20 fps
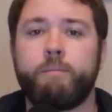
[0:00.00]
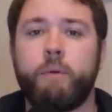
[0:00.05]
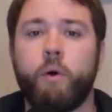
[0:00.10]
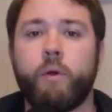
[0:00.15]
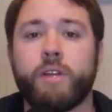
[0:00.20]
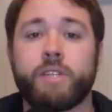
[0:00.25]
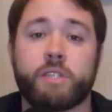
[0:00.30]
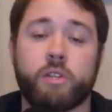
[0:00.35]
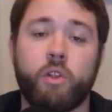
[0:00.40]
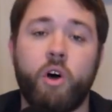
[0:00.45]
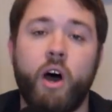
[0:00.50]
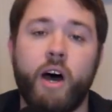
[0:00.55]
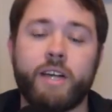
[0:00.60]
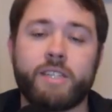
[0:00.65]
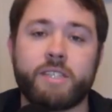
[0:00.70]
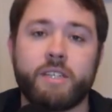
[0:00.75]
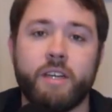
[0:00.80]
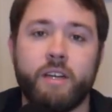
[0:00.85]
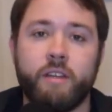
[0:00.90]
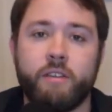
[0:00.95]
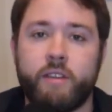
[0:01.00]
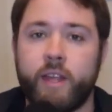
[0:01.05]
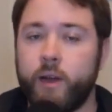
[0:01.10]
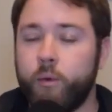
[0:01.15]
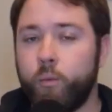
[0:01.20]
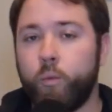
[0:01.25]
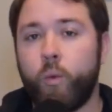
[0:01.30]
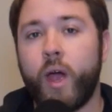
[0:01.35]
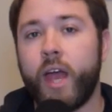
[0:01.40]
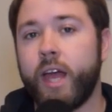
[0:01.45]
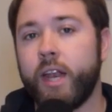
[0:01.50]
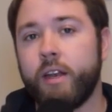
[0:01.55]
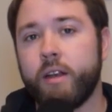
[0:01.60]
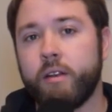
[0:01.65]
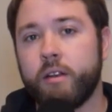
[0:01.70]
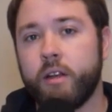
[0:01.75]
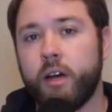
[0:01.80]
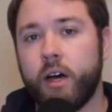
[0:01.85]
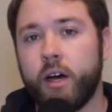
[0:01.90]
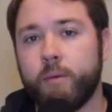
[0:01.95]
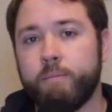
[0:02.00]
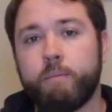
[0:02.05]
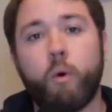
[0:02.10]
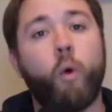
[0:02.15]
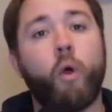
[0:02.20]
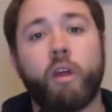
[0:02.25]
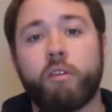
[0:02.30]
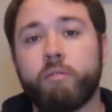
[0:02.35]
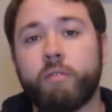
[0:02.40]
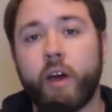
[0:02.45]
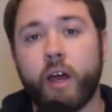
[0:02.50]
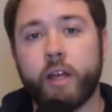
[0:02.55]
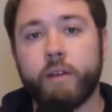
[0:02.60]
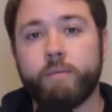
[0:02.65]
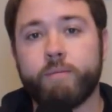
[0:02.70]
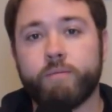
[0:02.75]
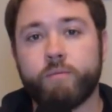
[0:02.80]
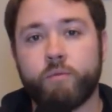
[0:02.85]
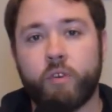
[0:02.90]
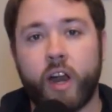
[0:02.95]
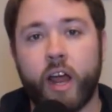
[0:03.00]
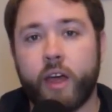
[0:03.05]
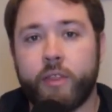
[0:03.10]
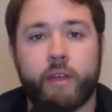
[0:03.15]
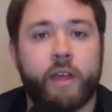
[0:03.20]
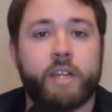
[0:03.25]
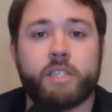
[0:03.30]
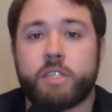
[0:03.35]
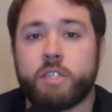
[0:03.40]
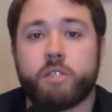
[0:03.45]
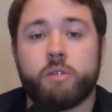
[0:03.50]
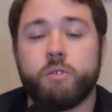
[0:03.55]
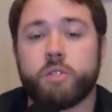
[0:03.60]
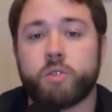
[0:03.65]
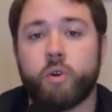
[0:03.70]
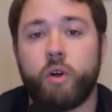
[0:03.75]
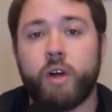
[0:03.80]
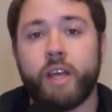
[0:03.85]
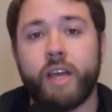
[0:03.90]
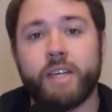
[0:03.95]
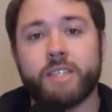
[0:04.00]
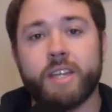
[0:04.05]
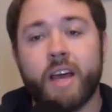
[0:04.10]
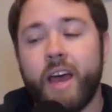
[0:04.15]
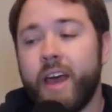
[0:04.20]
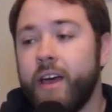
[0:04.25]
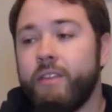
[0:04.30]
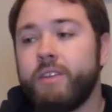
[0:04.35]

bonus loss than win a boring fight, right? I think that's just who Cerrone is.